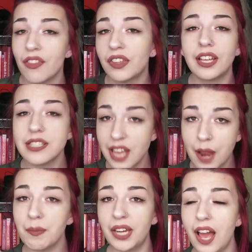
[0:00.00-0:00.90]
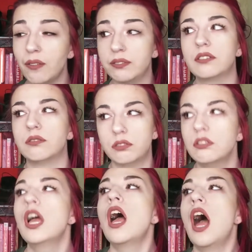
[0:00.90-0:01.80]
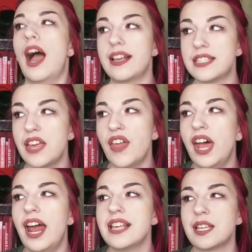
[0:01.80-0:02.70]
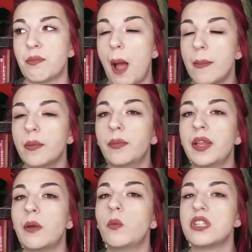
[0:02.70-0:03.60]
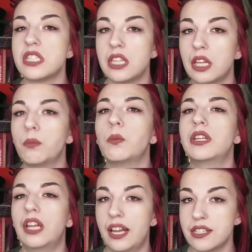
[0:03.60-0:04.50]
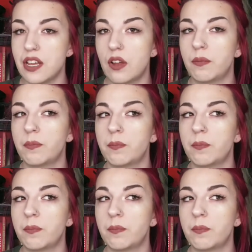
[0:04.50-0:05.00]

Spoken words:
nothing can scare me now. I say that as I probably will sleep with the lights on.